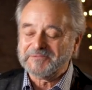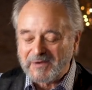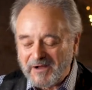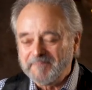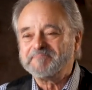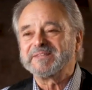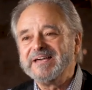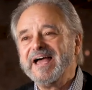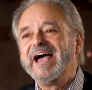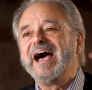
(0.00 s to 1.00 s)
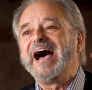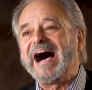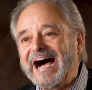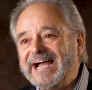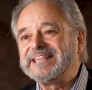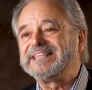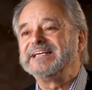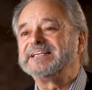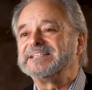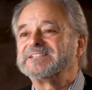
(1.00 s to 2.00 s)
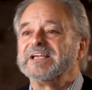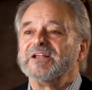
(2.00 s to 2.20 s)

Well, I think it